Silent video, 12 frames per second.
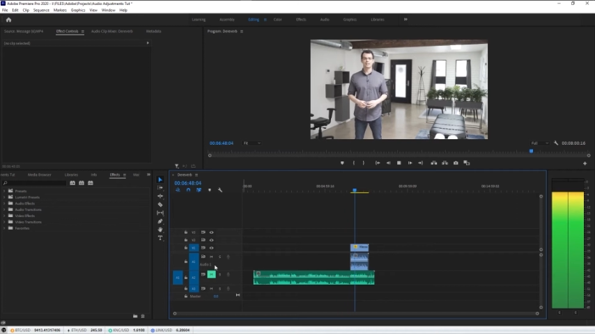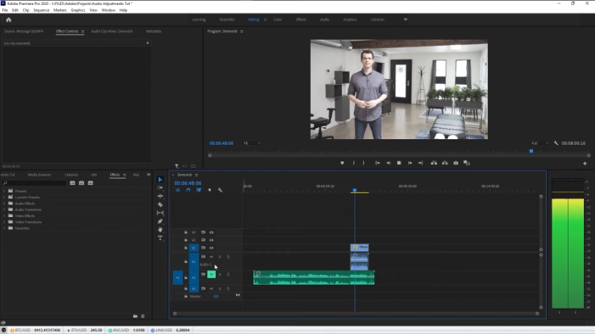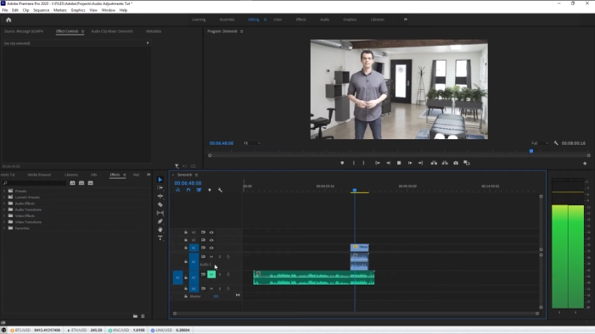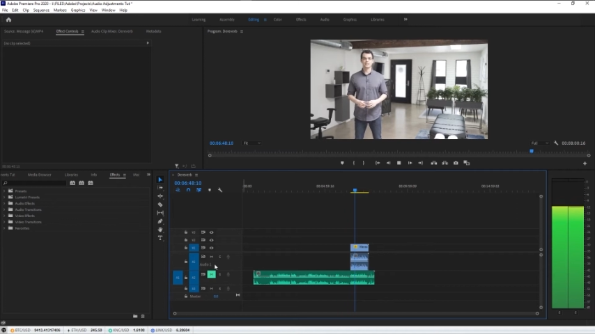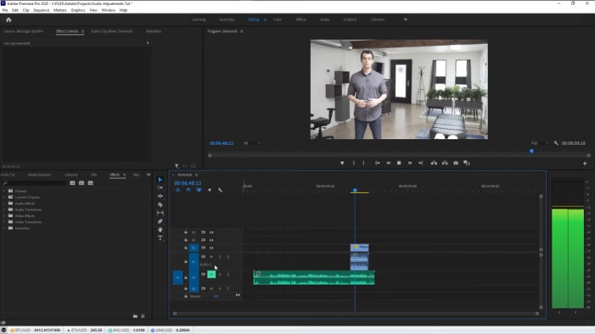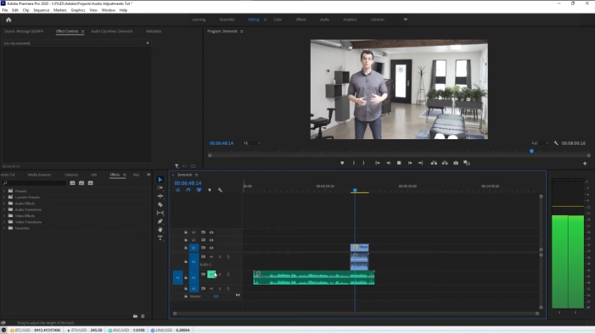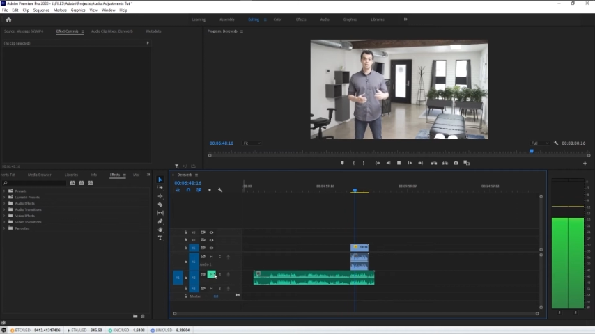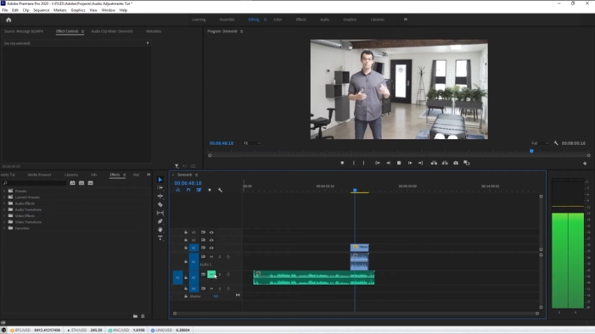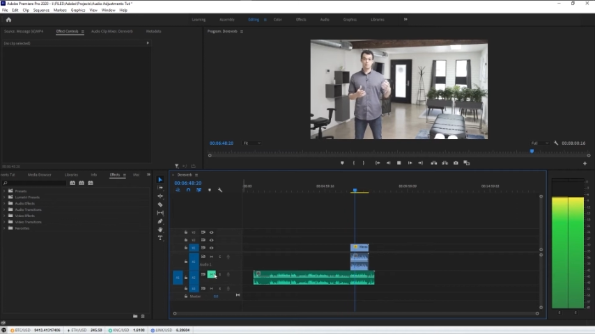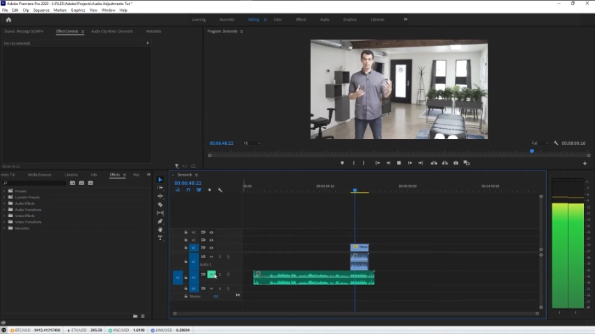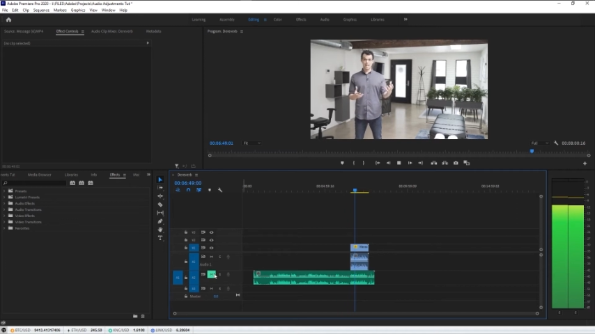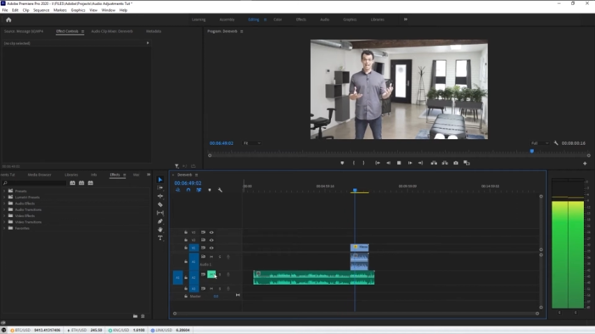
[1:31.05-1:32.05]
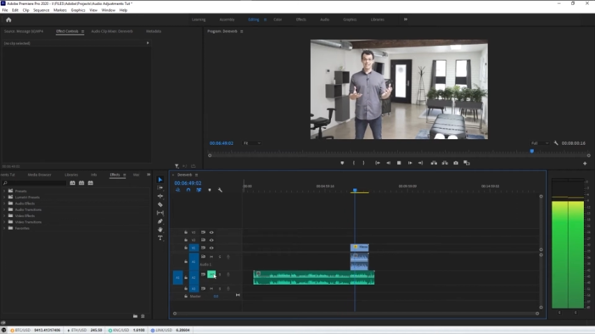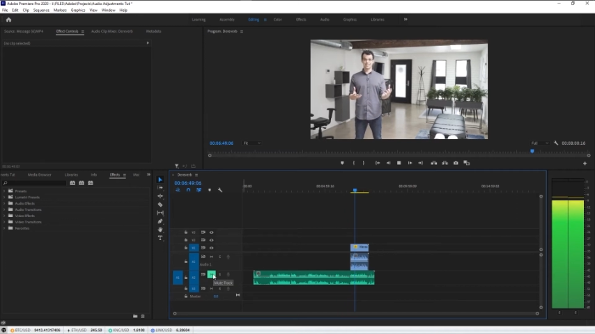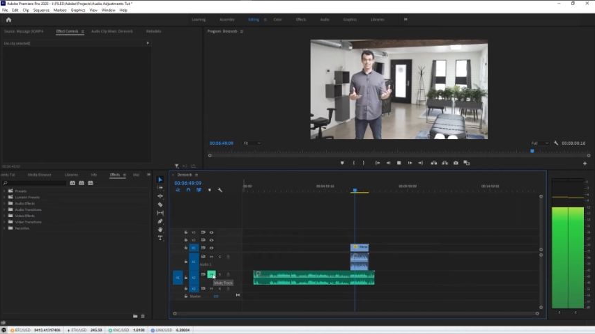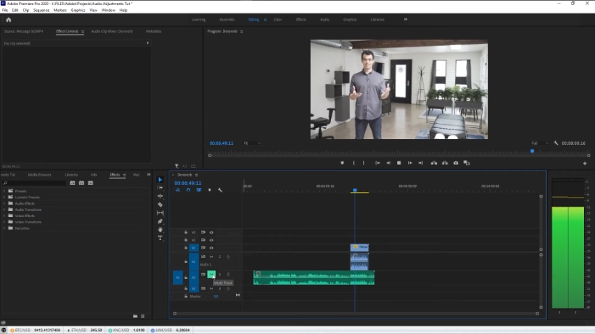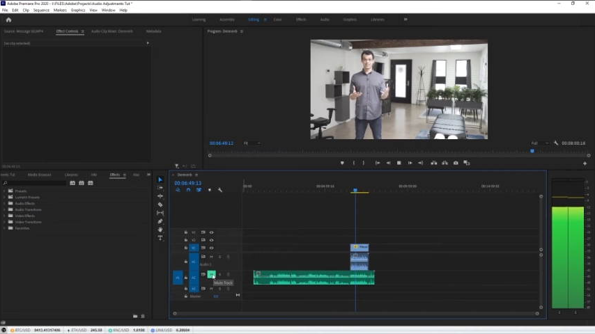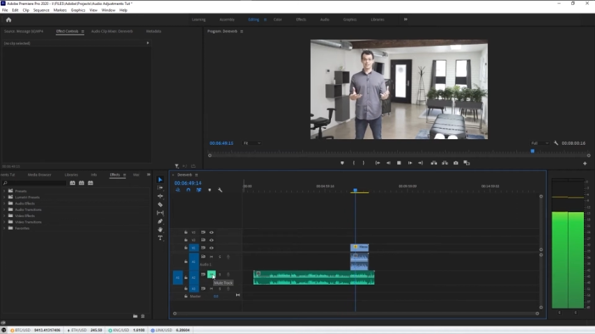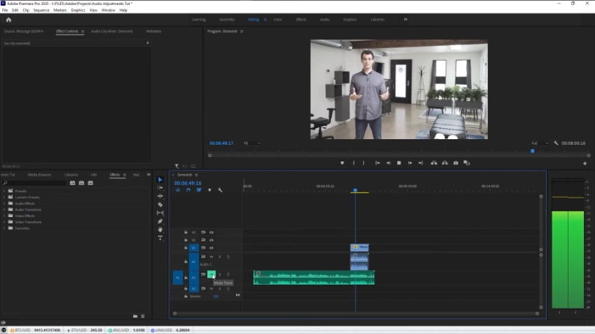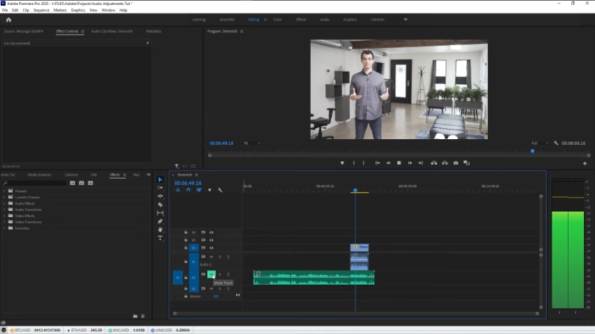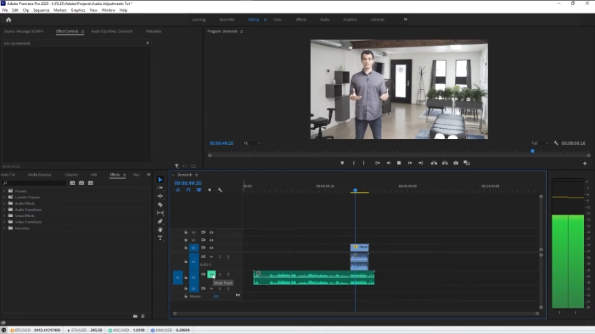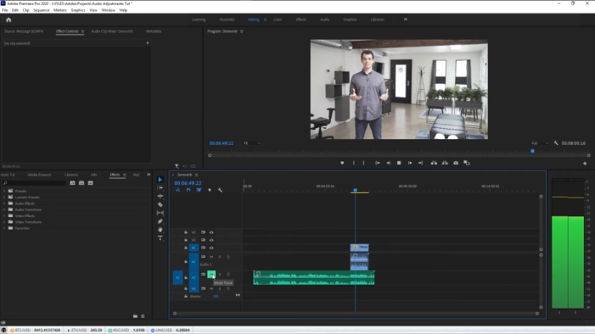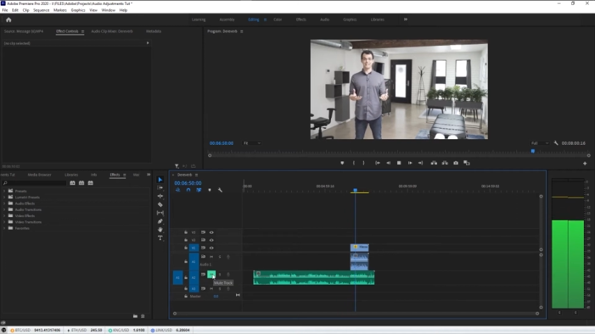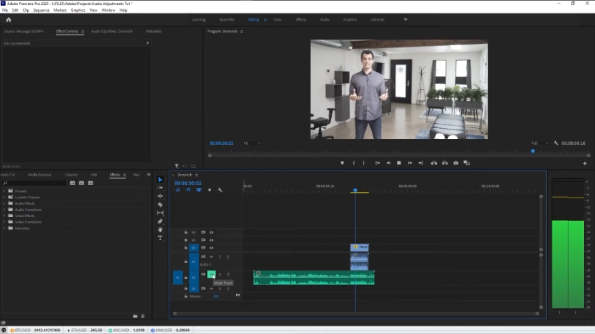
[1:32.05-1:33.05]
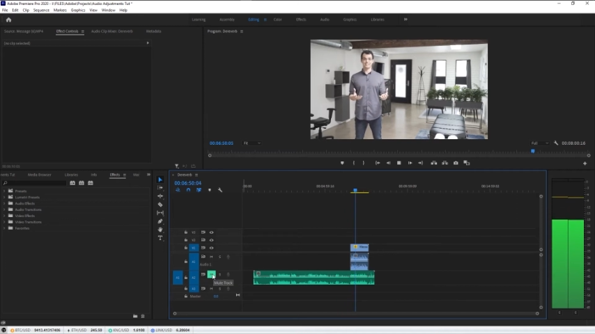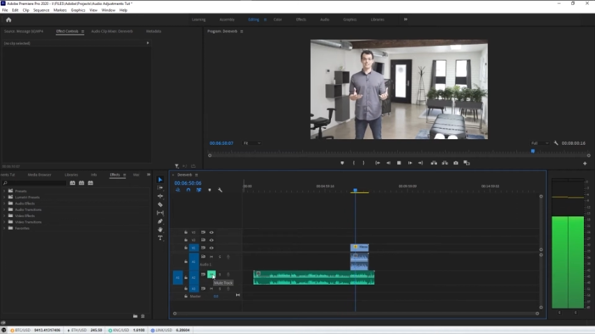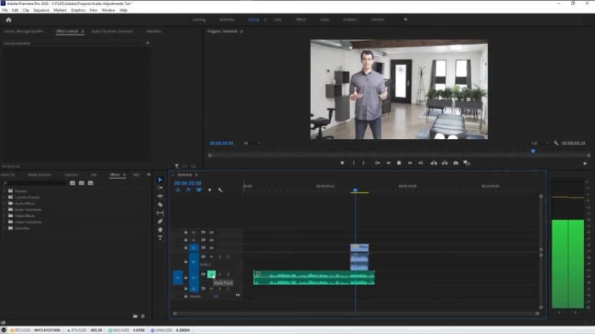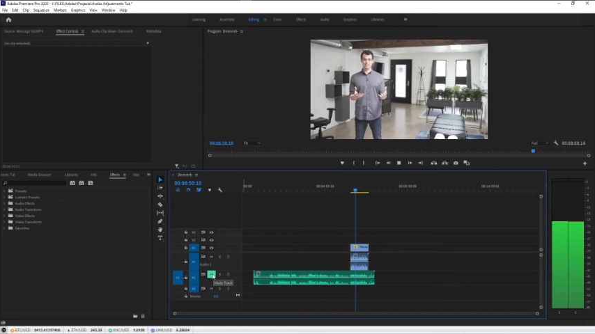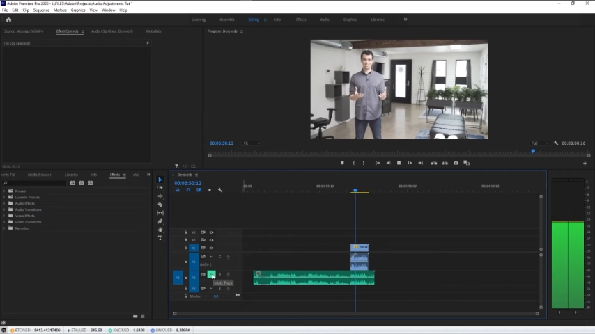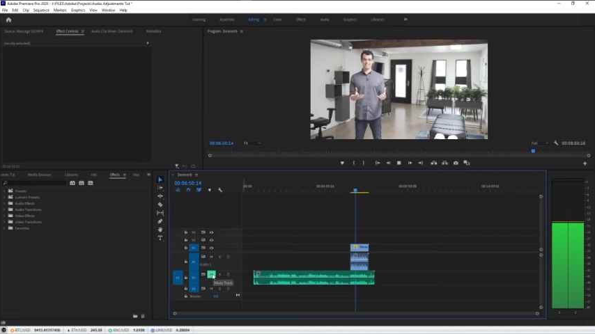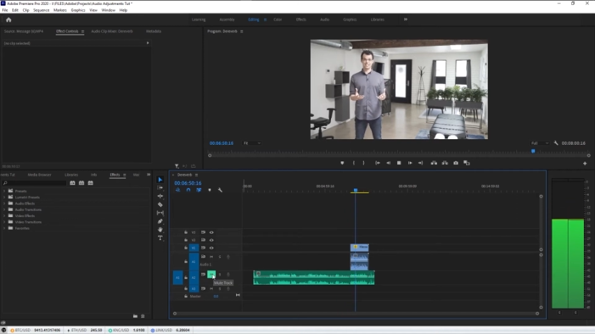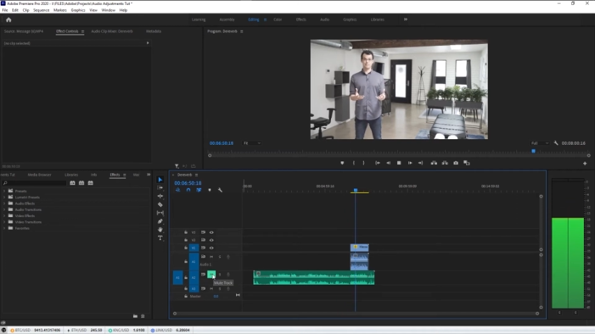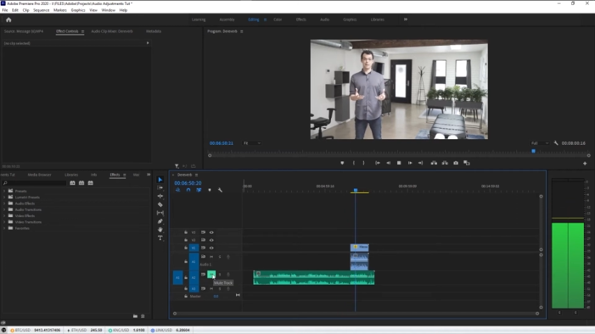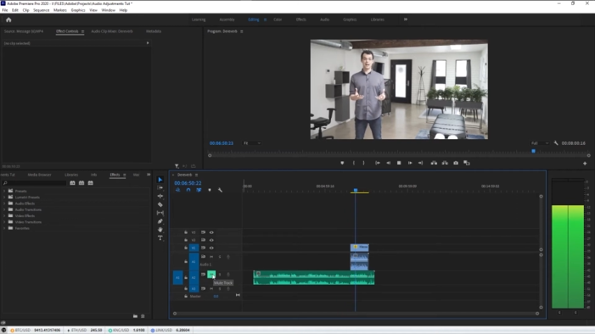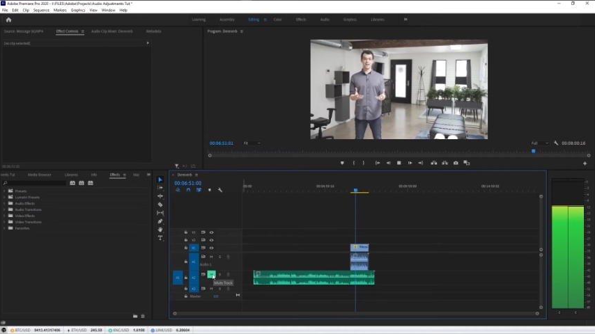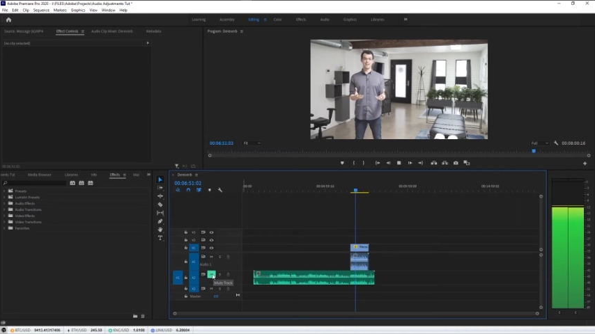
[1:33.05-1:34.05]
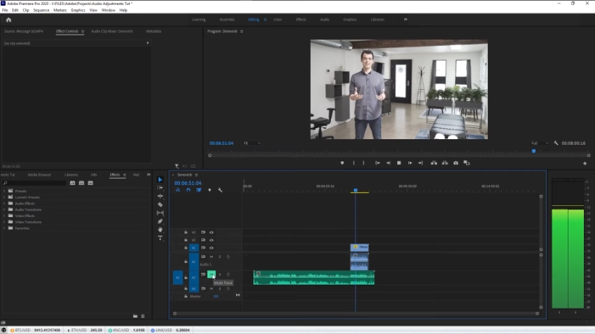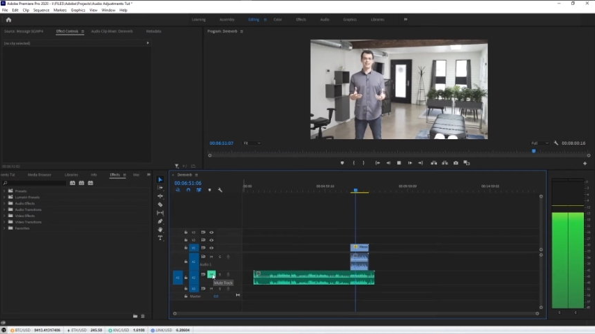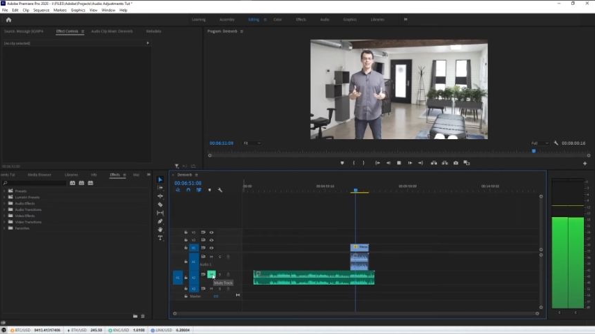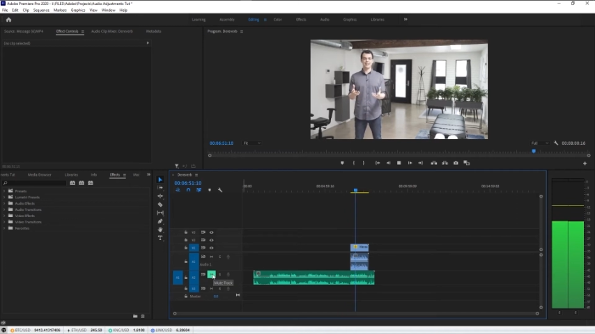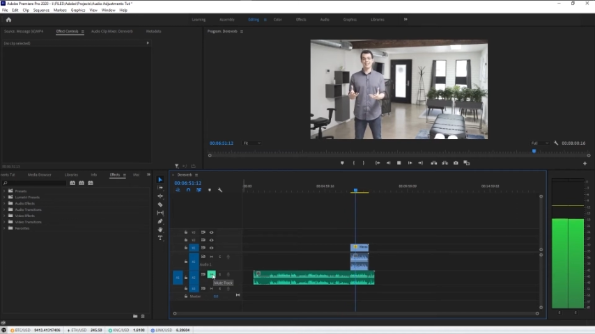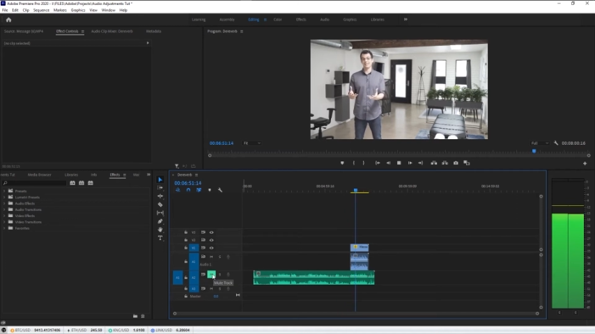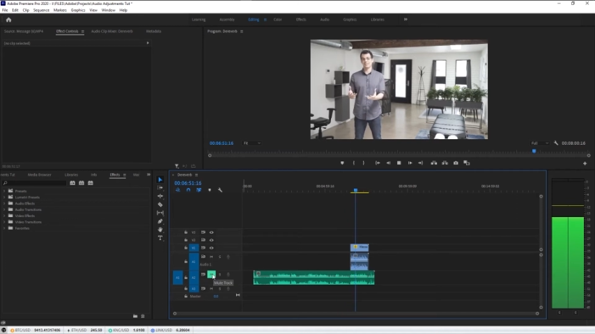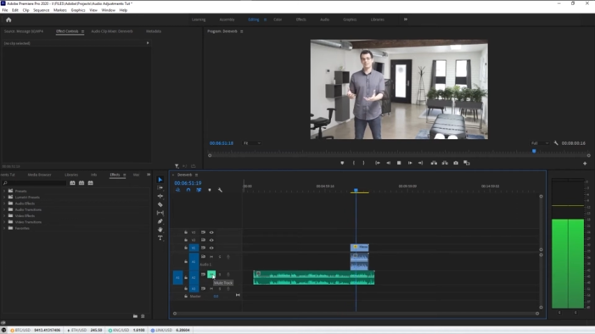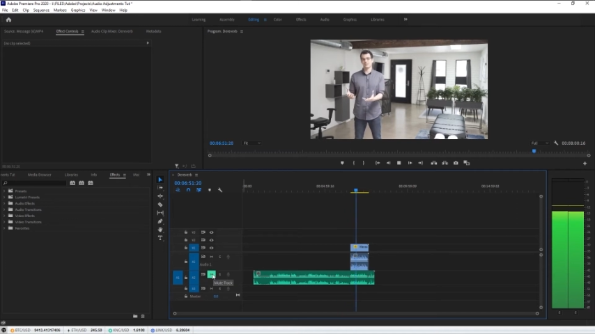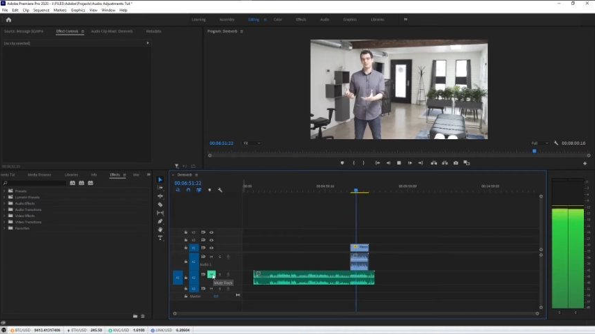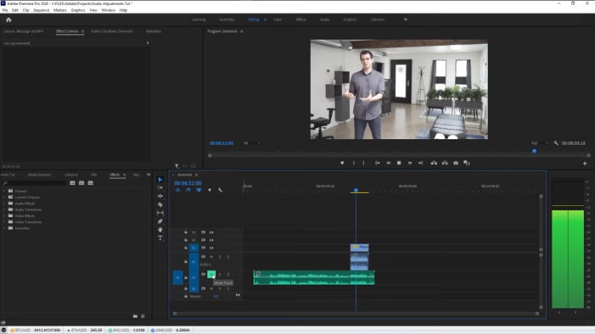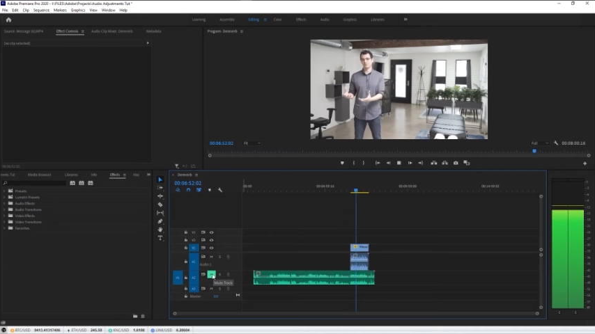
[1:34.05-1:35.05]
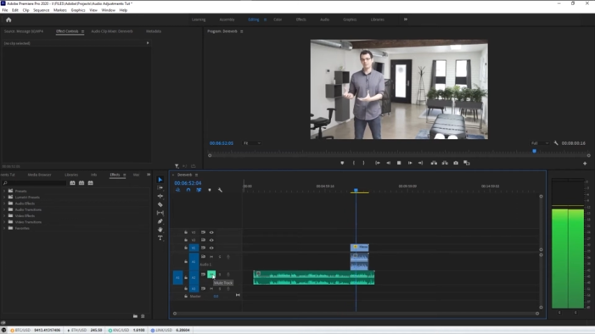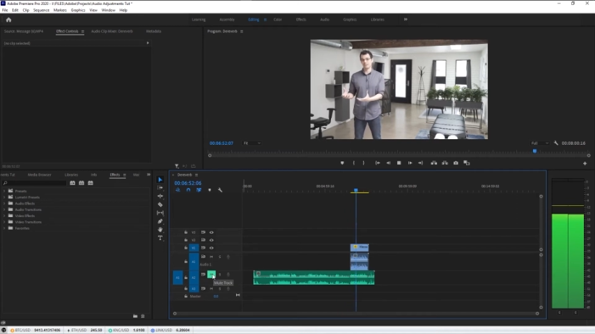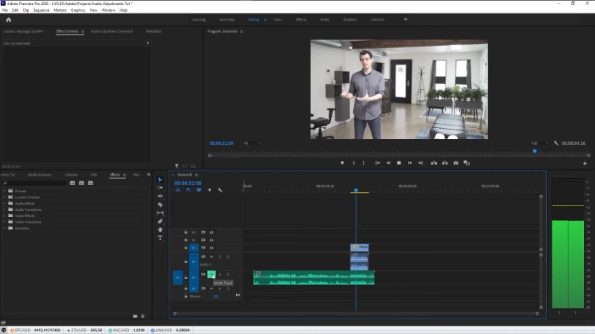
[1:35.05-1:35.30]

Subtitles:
(no speaker visible)